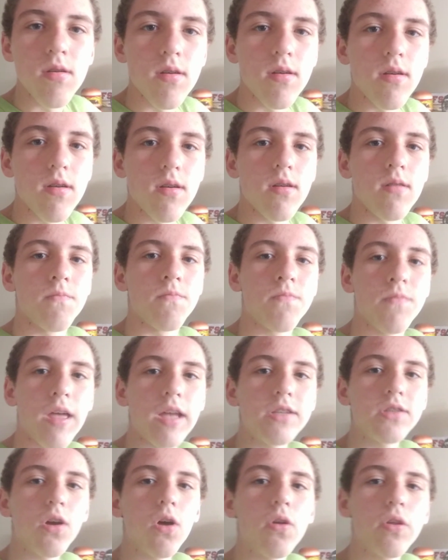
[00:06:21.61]
that's all these,
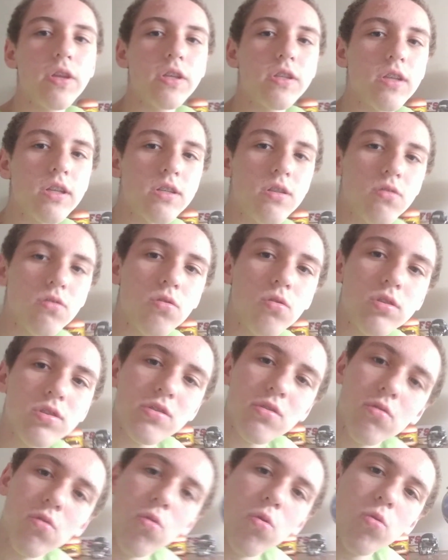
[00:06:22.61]
that's those some cool
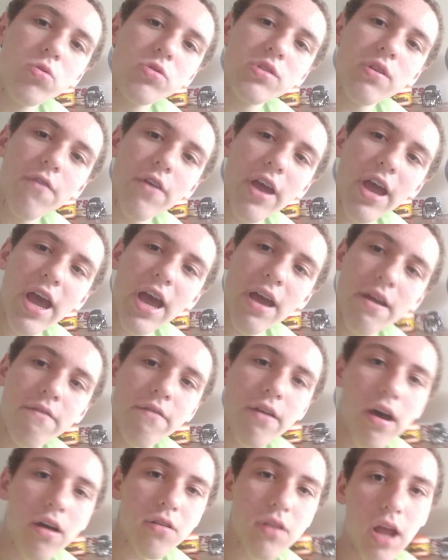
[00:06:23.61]
stuff I have. I'll,
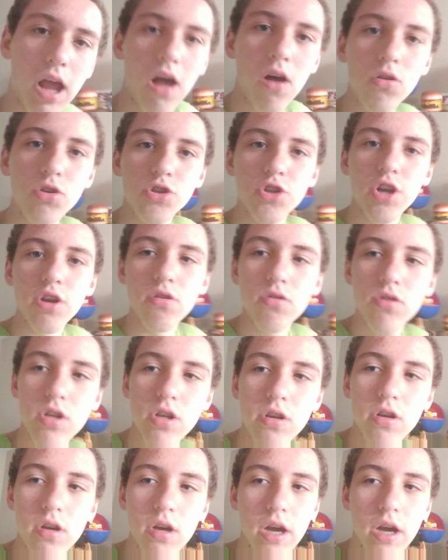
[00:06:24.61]
I'll show you to you guys.